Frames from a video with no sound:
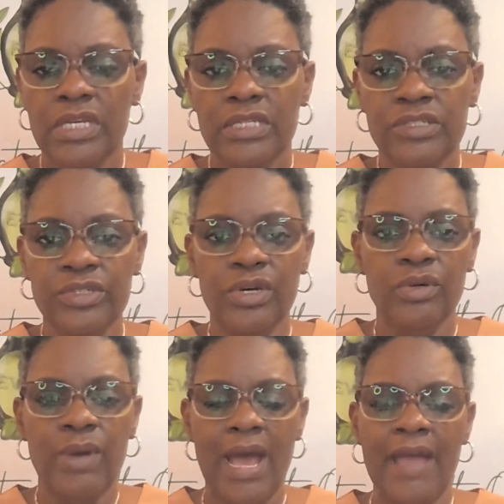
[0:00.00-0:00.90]

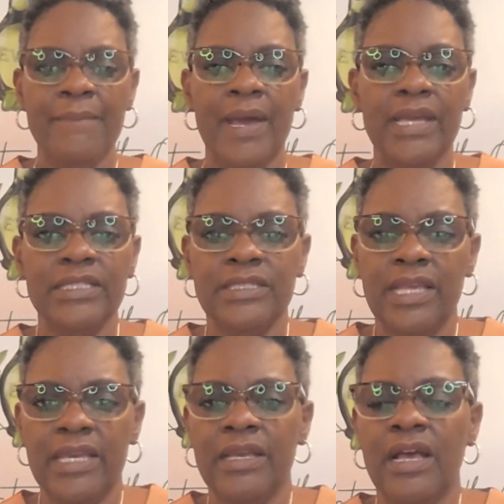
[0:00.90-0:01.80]
I might
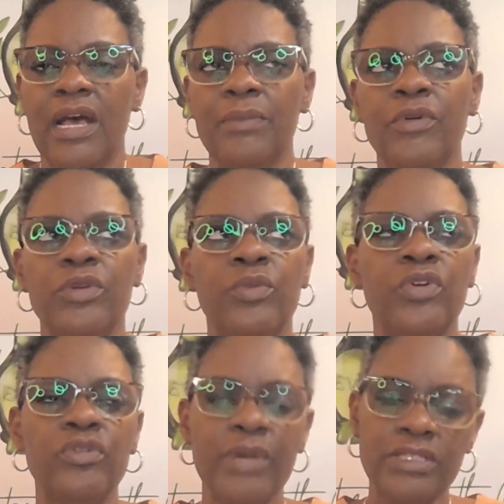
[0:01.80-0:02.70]
say, I'm going to
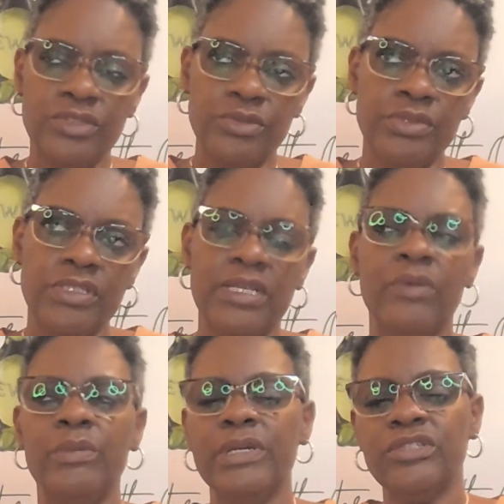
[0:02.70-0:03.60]
work with my students. I
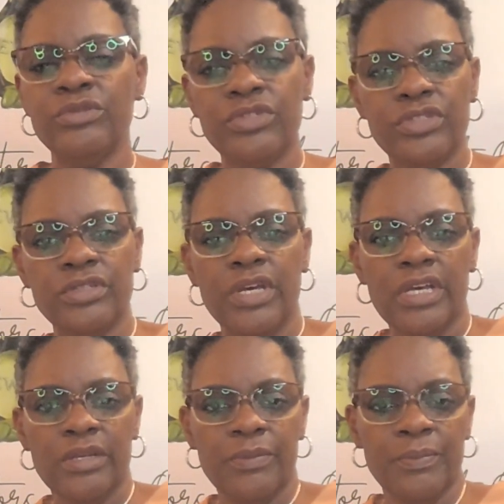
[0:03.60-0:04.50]
want my students to
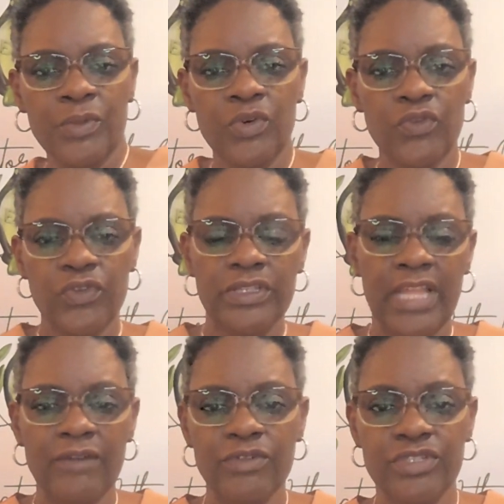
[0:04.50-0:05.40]
move
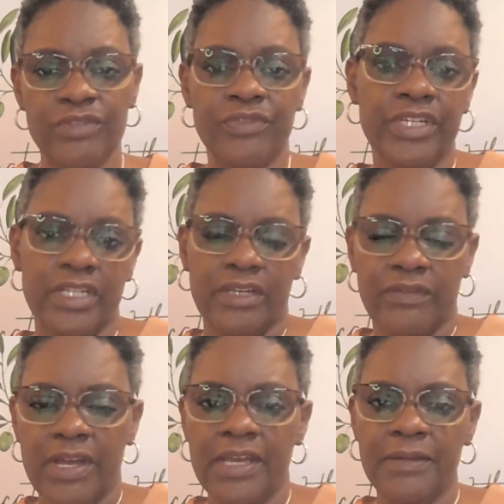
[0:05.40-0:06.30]
levels in reading,
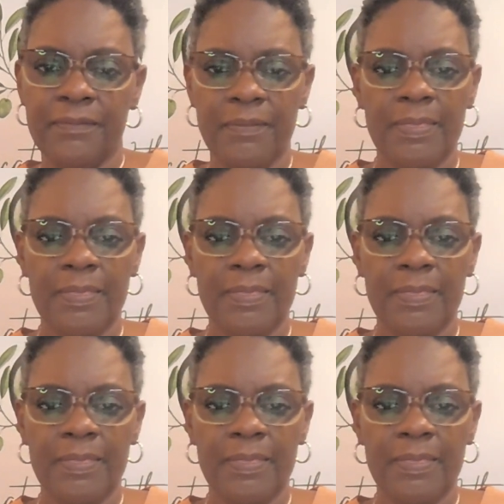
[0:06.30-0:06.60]
right?